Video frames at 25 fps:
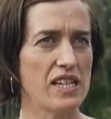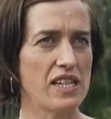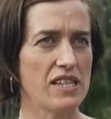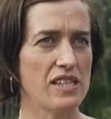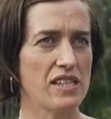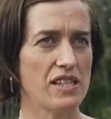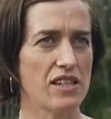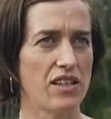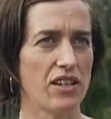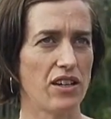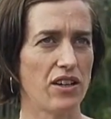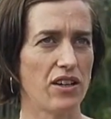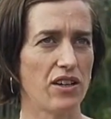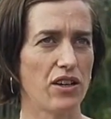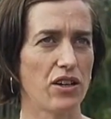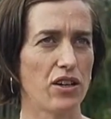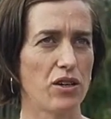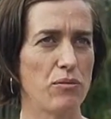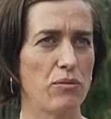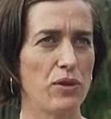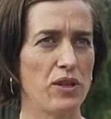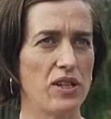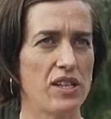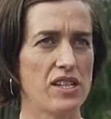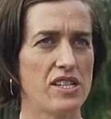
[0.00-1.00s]
it's a
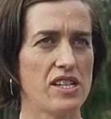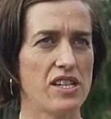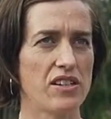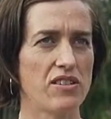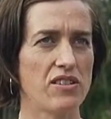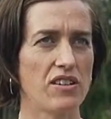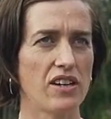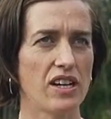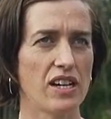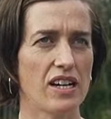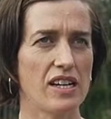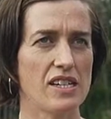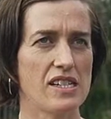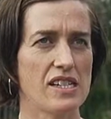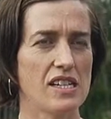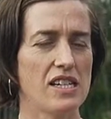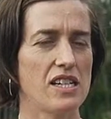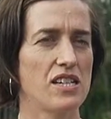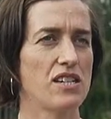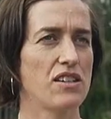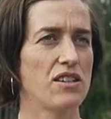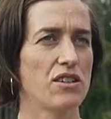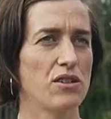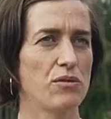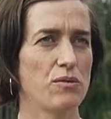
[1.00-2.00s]
community
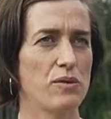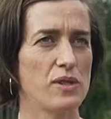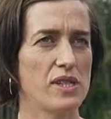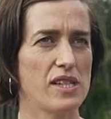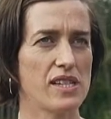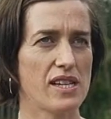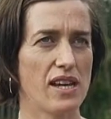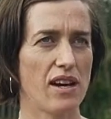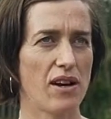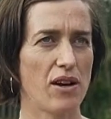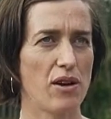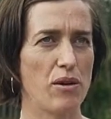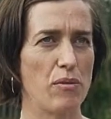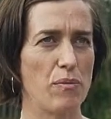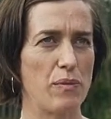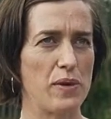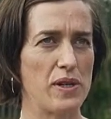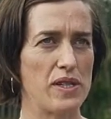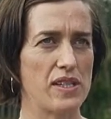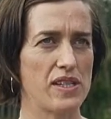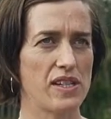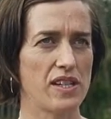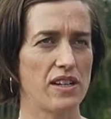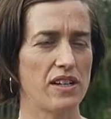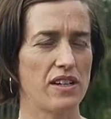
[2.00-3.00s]
organisation that would set up
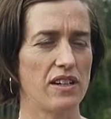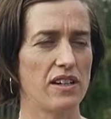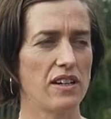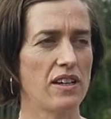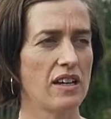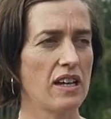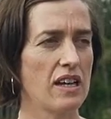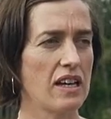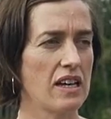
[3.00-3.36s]
as a